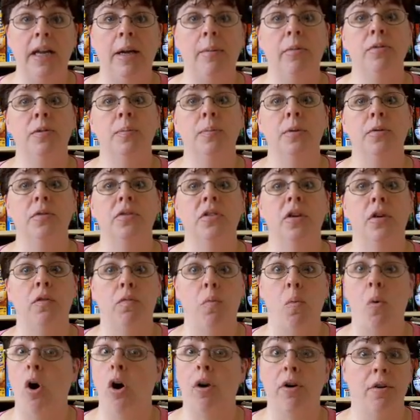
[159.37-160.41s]
tablespoons
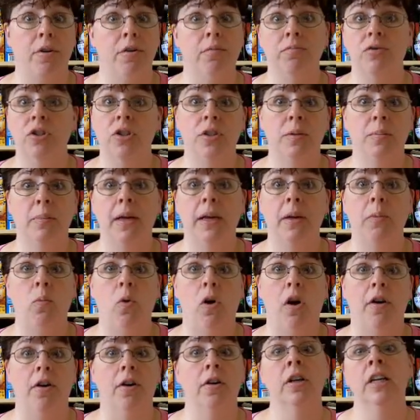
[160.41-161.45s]
of water, just plain
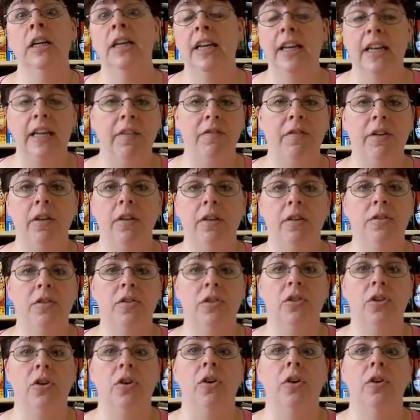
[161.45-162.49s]
water. Give it a little
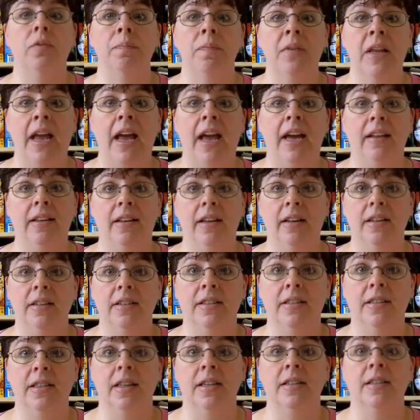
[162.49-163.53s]
stir and let
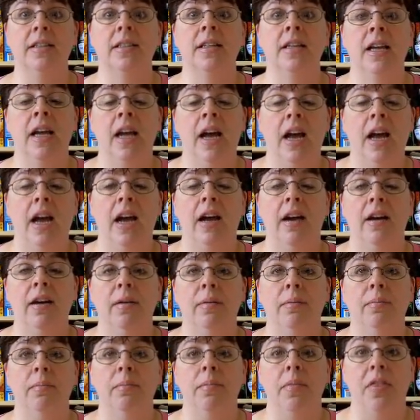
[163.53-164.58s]
it sit.
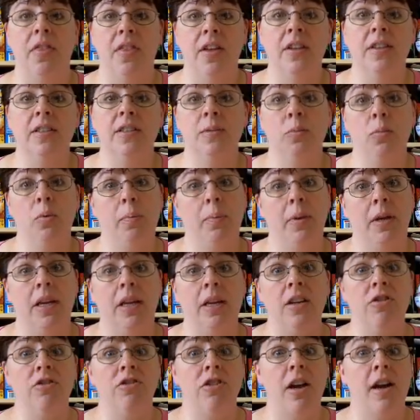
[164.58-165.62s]
This will be
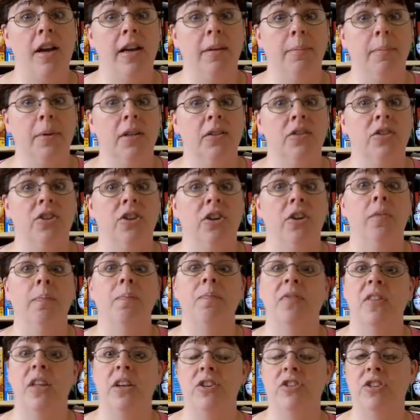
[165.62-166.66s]
your dyeing mixture.
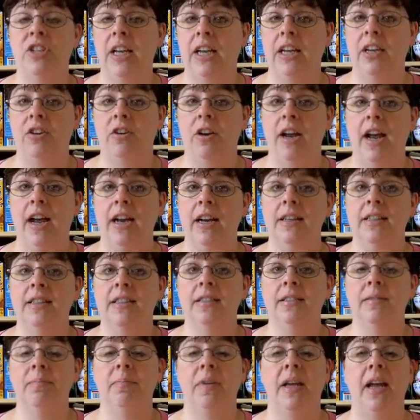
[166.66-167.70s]
Then you take your
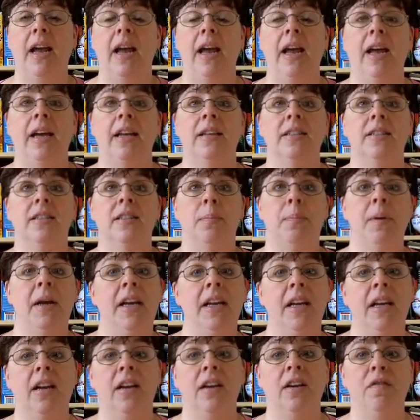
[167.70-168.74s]
eggs, and
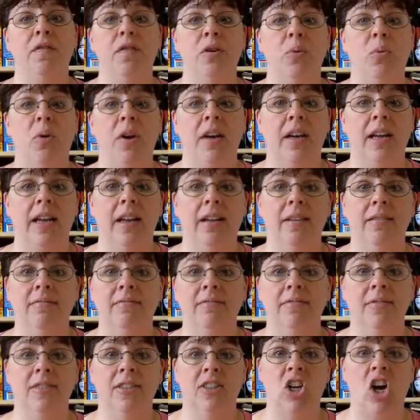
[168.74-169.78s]
depending on if you want to
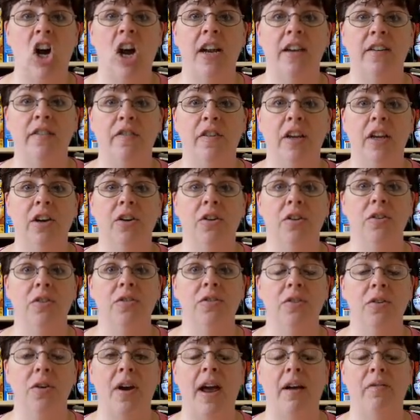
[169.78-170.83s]
get dyed
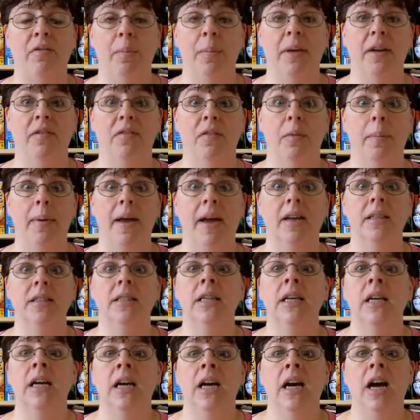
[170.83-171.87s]
fingers or have a bit of a
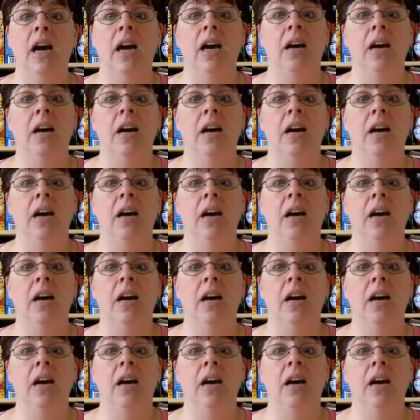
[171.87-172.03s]
mess,